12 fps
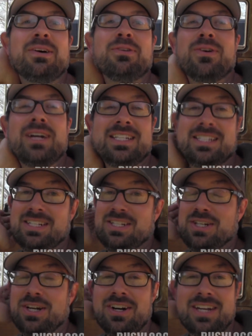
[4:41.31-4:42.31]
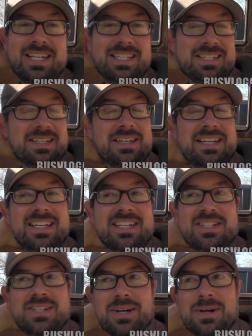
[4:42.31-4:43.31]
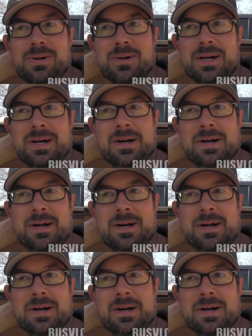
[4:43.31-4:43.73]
raises turkeys. So,